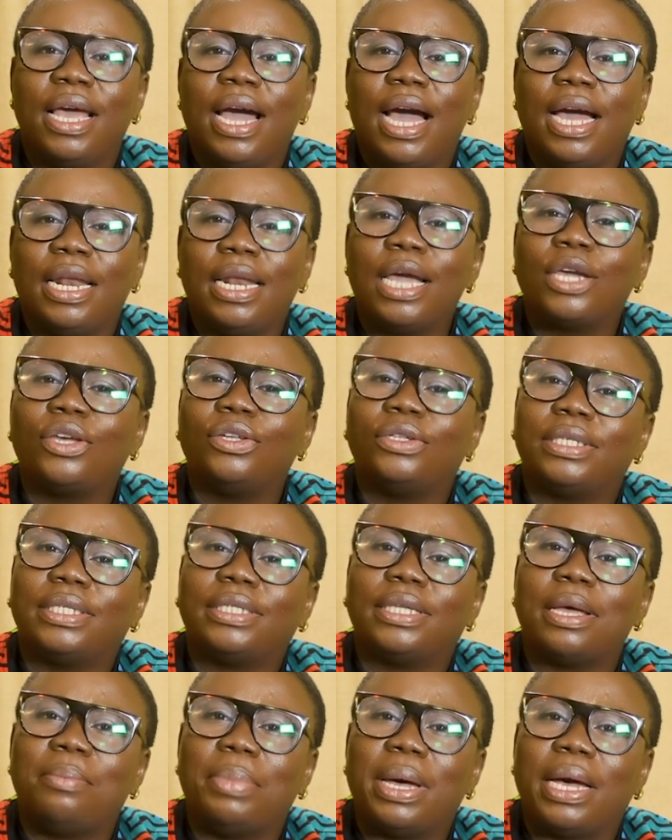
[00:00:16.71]
I'd like you to
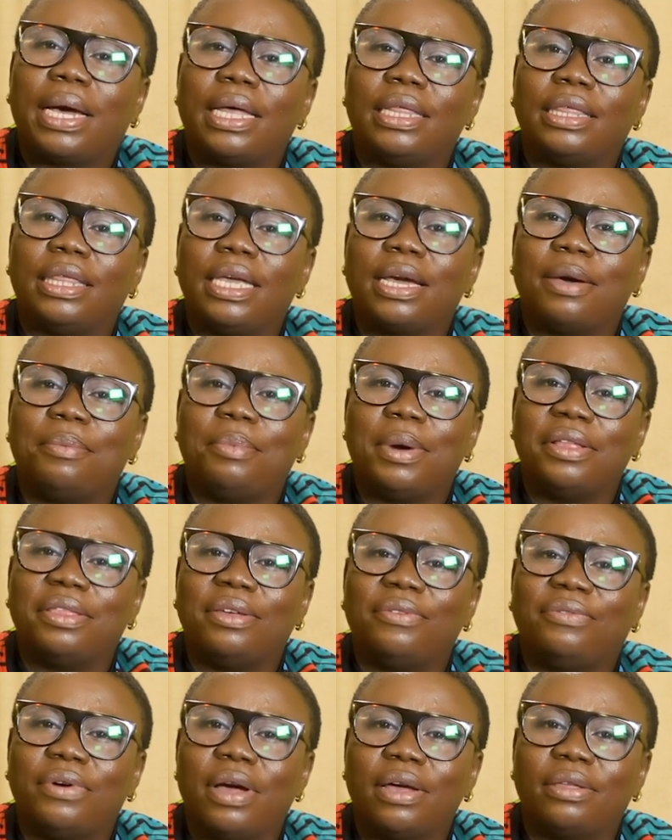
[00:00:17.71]
step back and think about the
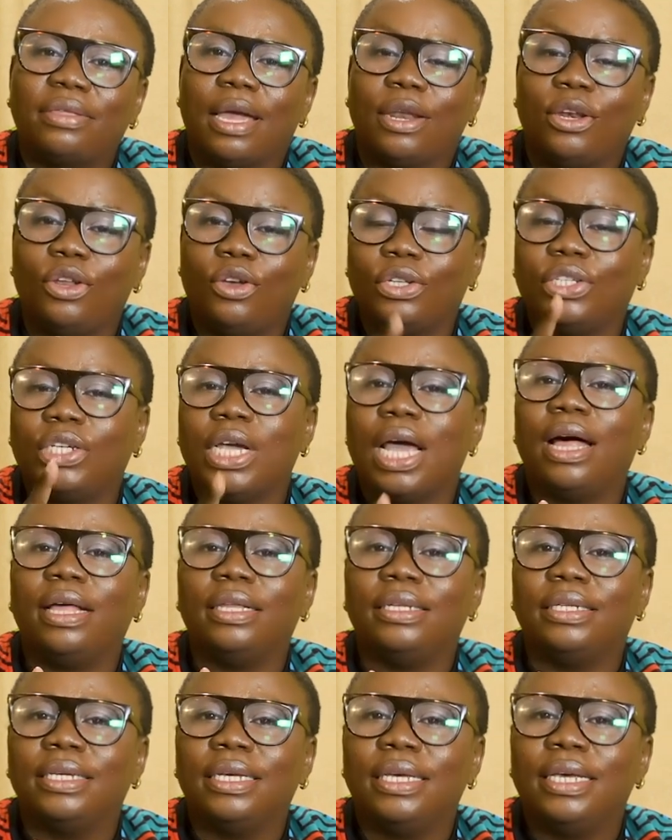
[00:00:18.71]
fact that your
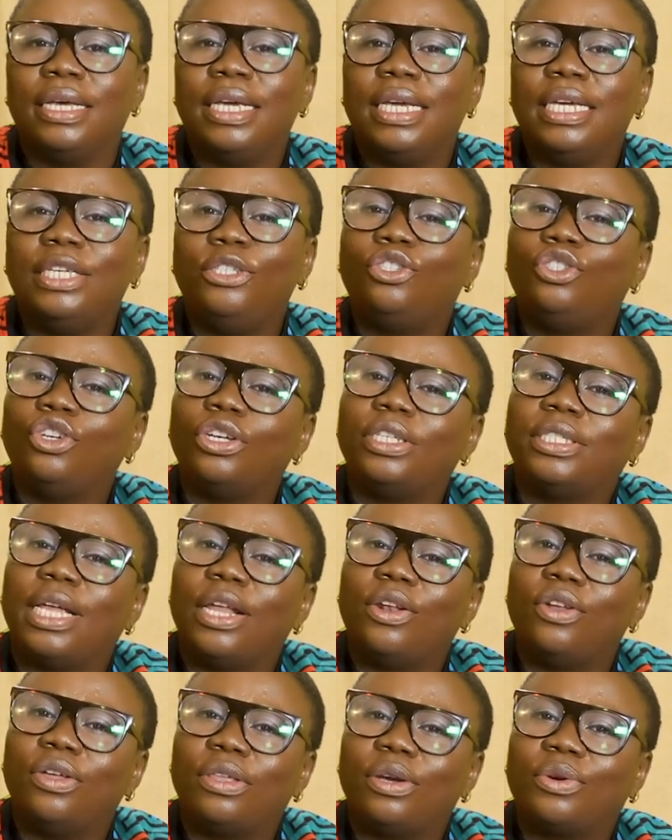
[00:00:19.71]
child is just
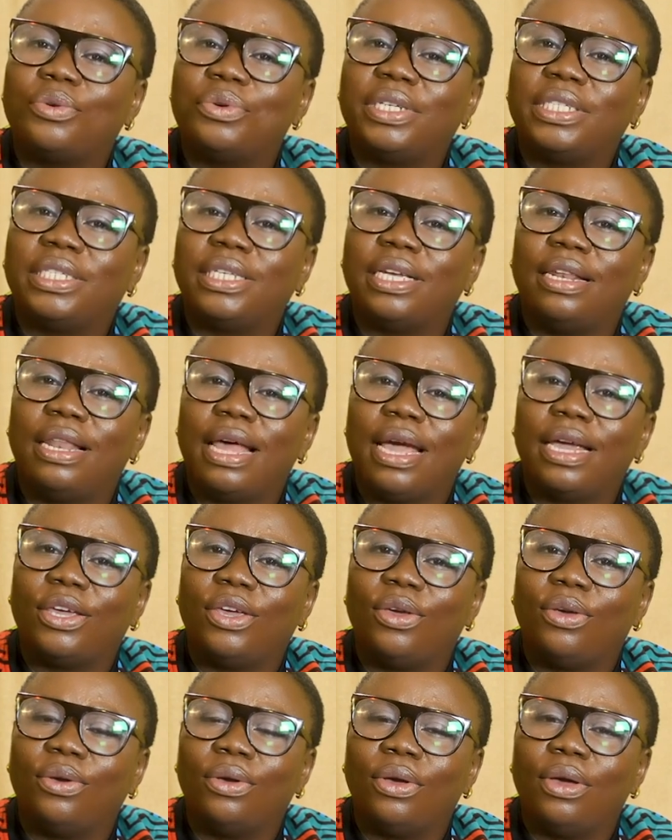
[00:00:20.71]
another Christian like
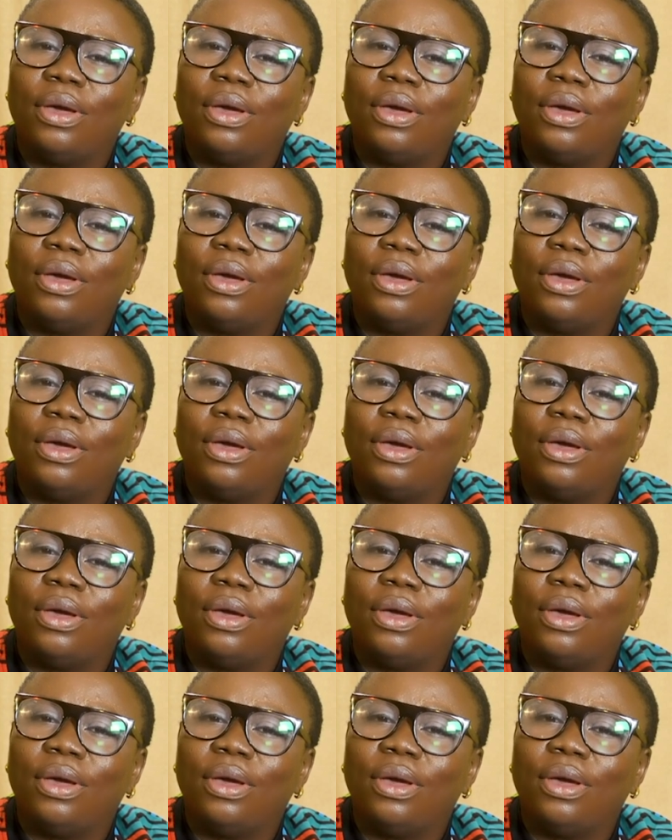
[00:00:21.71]
you,